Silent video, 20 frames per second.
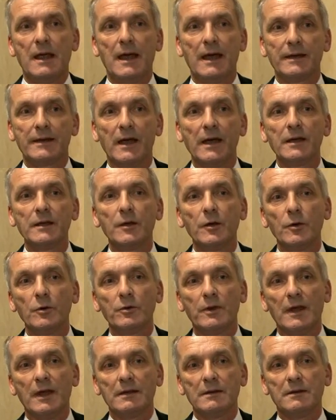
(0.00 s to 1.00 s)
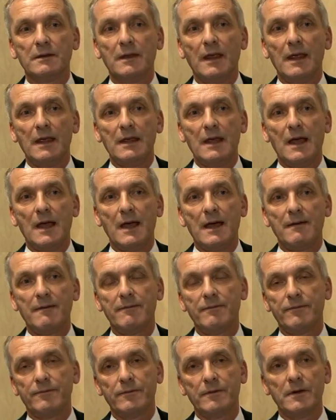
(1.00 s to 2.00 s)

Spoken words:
and I know that they have